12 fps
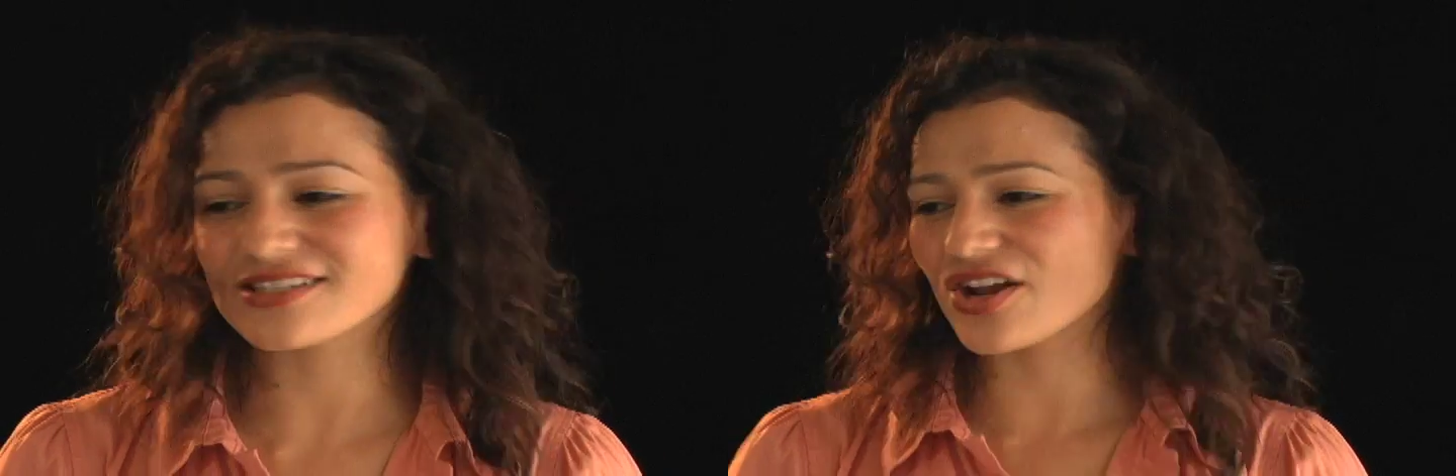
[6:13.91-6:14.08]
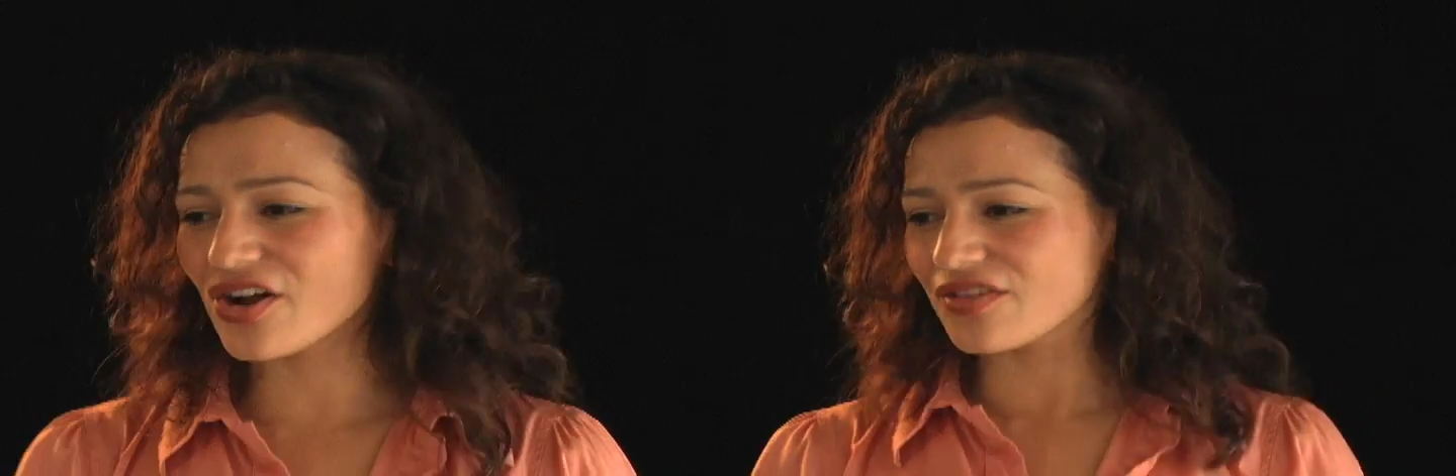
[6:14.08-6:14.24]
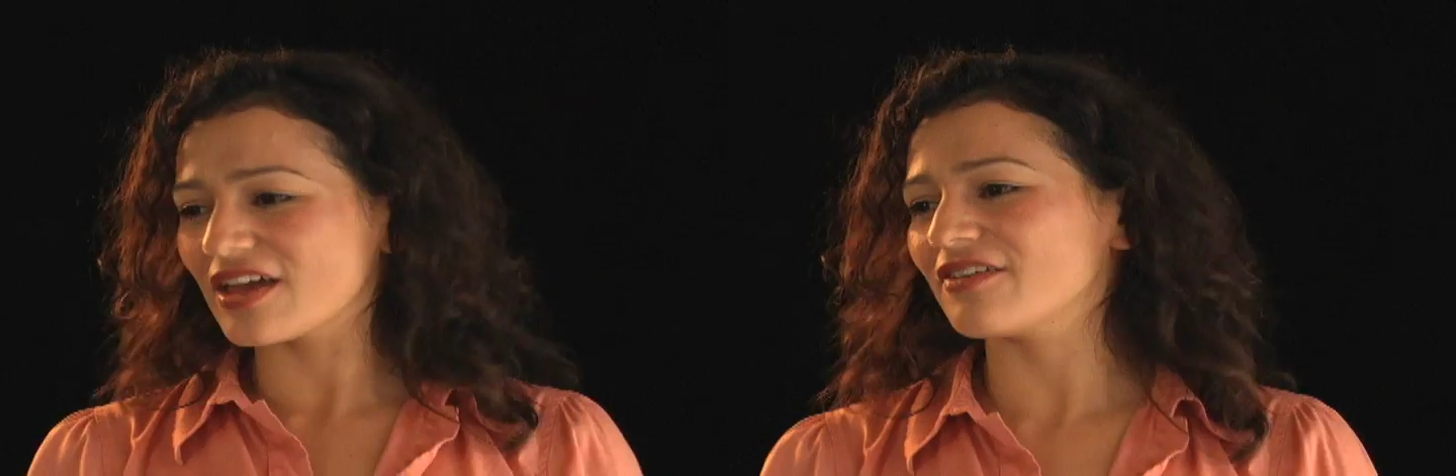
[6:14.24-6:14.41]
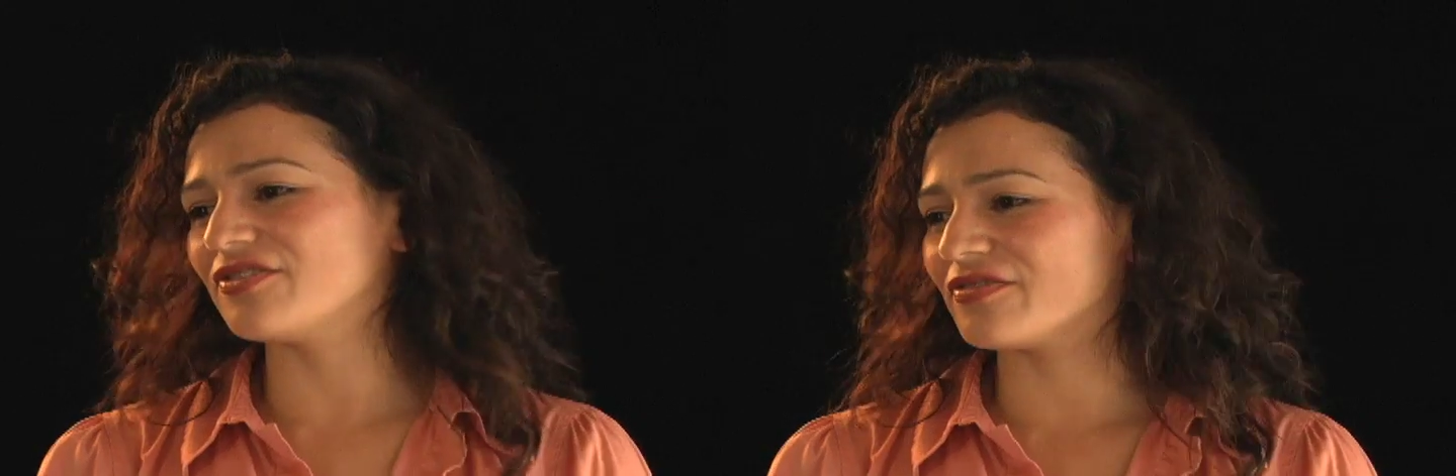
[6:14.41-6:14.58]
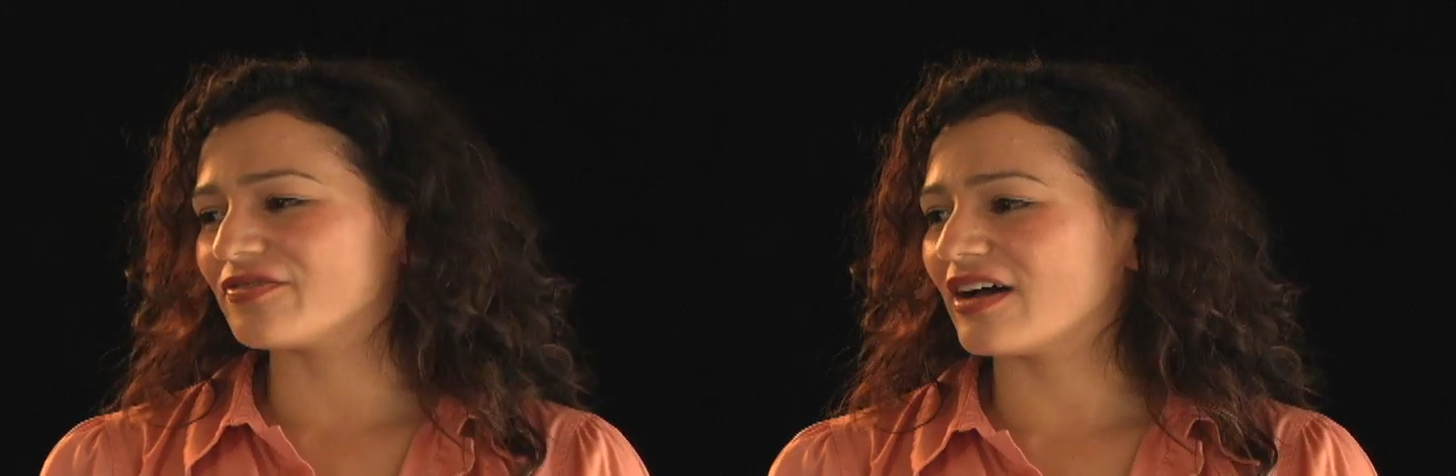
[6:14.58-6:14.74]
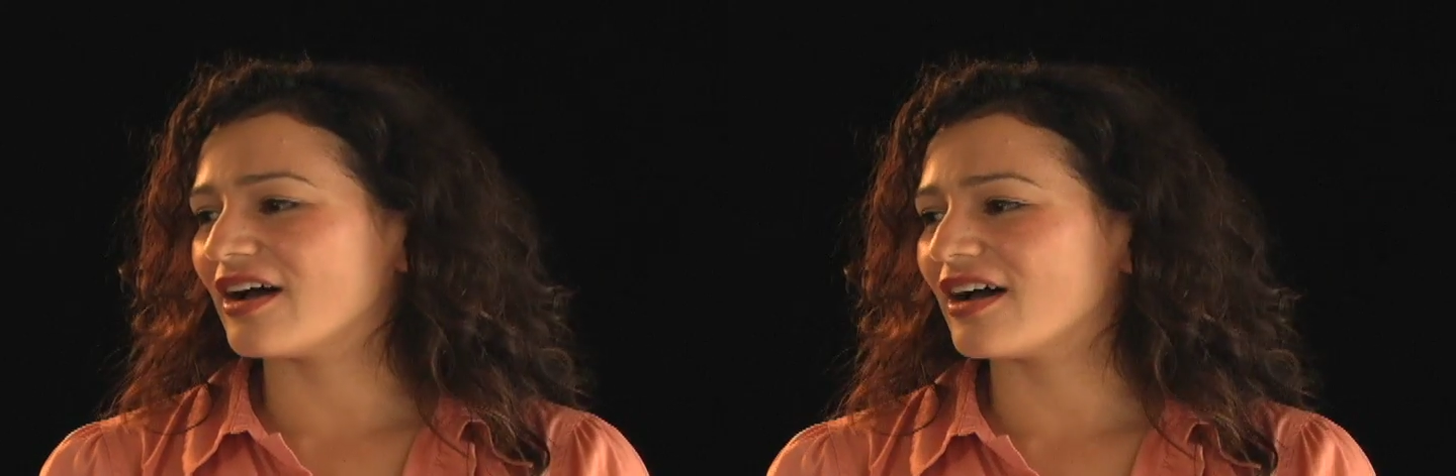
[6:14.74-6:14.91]
You know,
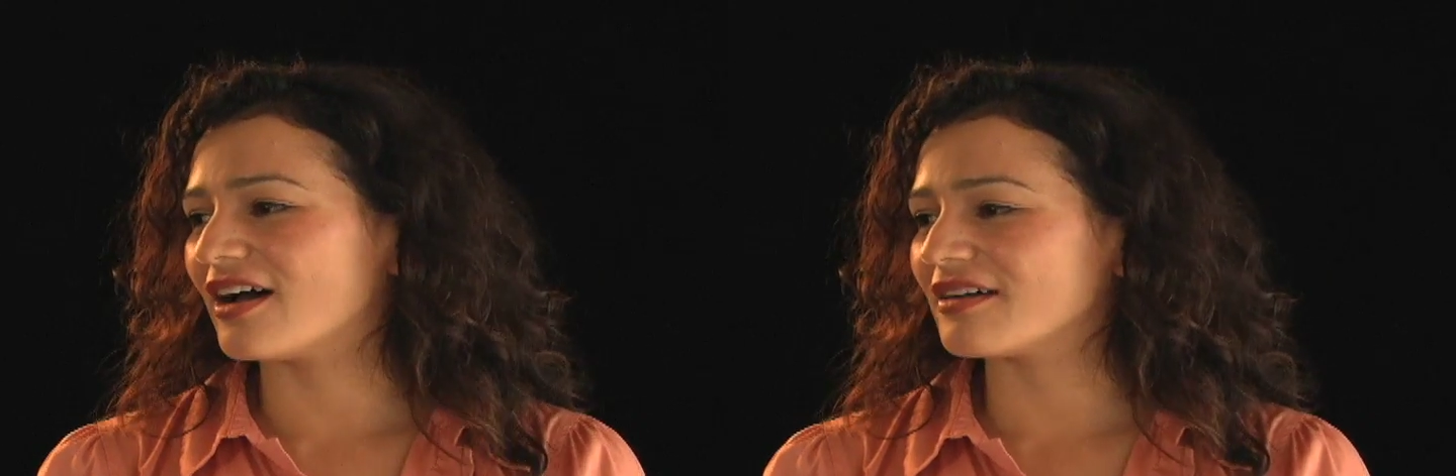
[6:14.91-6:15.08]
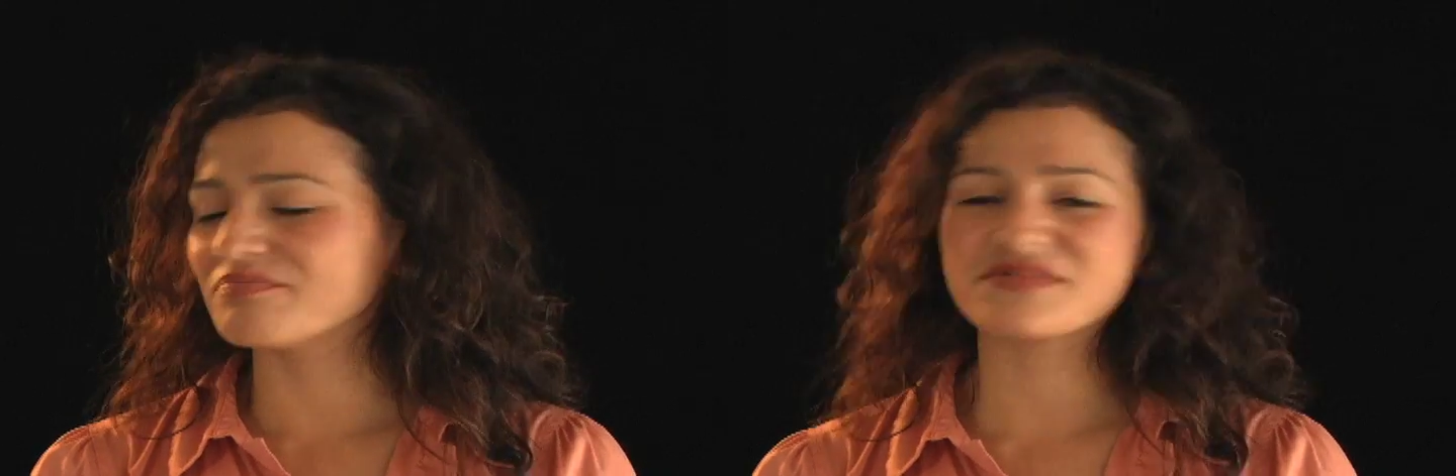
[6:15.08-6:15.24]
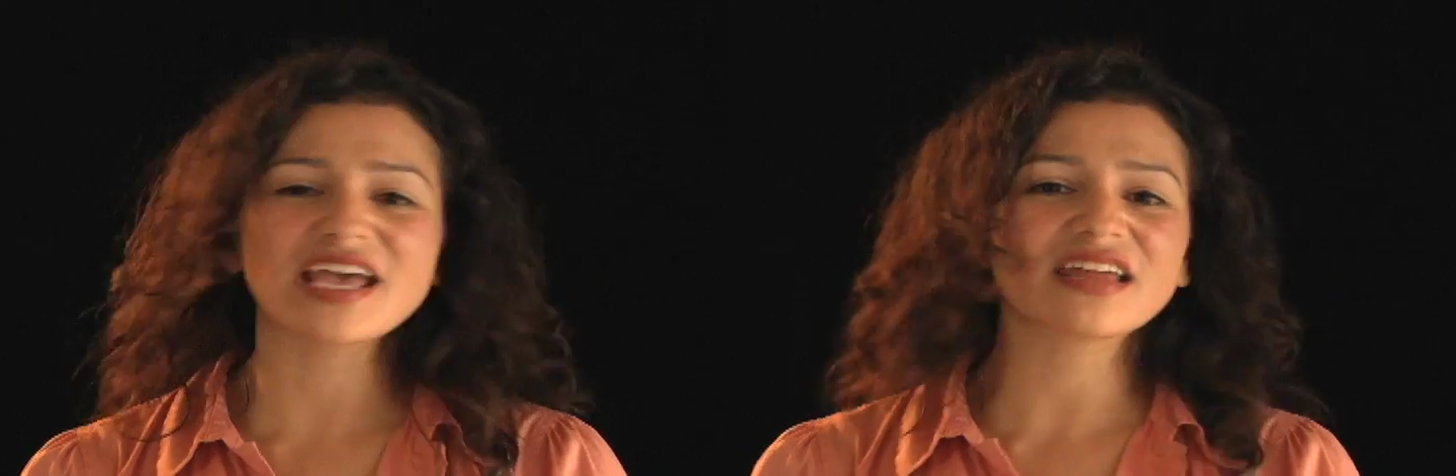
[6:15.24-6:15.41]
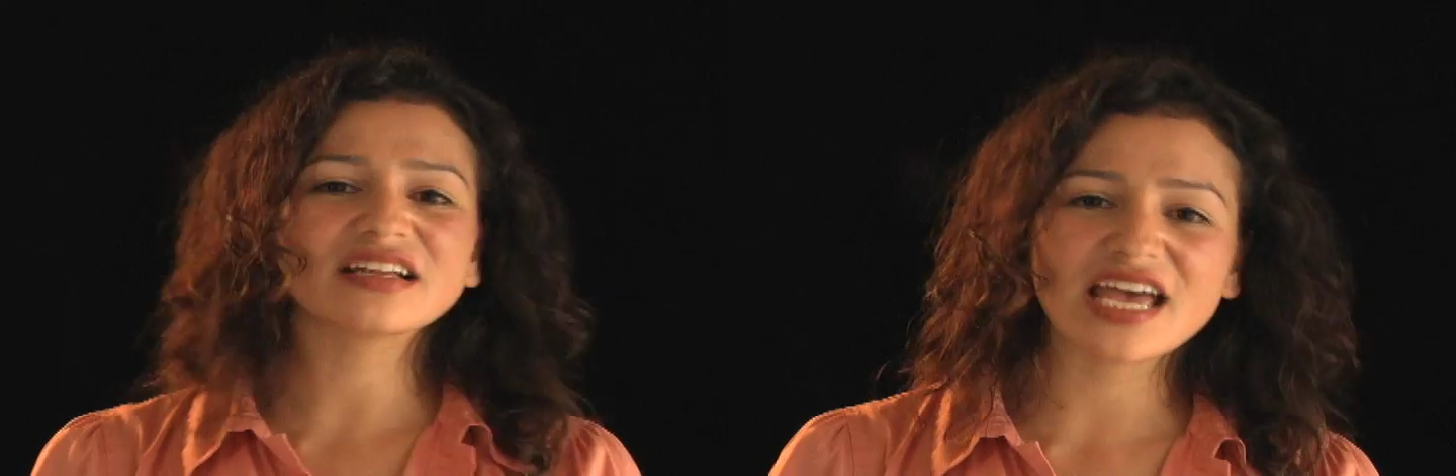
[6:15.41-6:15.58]
you've taken